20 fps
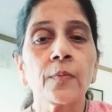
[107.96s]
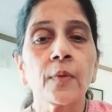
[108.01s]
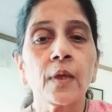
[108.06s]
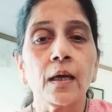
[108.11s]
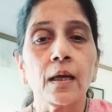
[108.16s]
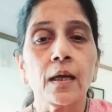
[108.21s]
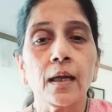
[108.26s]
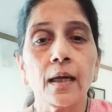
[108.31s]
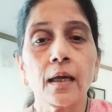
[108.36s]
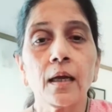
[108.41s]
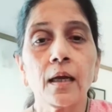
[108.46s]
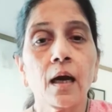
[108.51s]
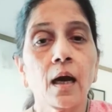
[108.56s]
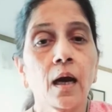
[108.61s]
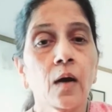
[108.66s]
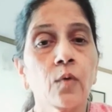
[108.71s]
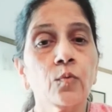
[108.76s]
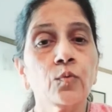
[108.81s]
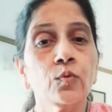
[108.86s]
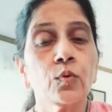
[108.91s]
like
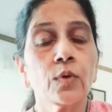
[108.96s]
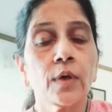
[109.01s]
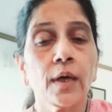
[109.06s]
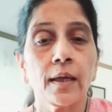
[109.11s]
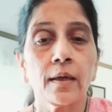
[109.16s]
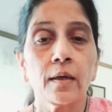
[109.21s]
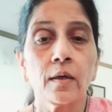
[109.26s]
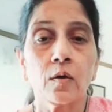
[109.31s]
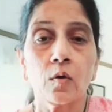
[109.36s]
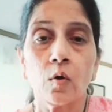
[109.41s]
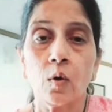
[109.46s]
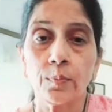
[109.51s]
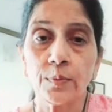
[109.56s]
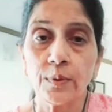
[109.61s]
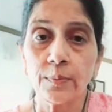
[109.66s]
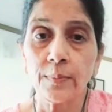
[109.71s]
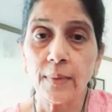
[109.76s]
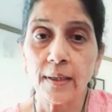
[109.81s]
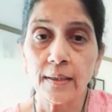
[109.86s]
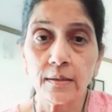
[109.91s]
how you can
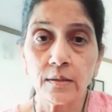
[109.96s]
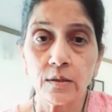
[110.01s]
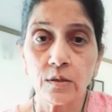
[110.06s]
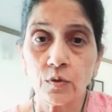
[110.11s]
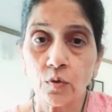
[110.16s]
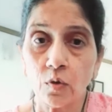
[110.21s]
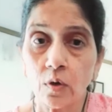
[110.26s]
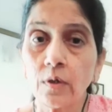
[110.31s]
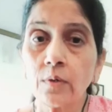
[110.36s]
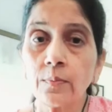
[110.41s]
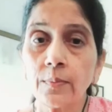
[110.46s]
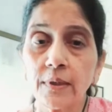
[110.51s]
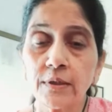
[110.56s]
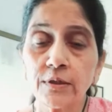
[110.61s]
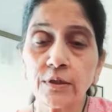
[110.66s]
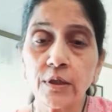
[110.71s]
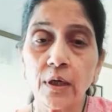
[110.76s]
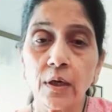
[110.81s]
optimize your image,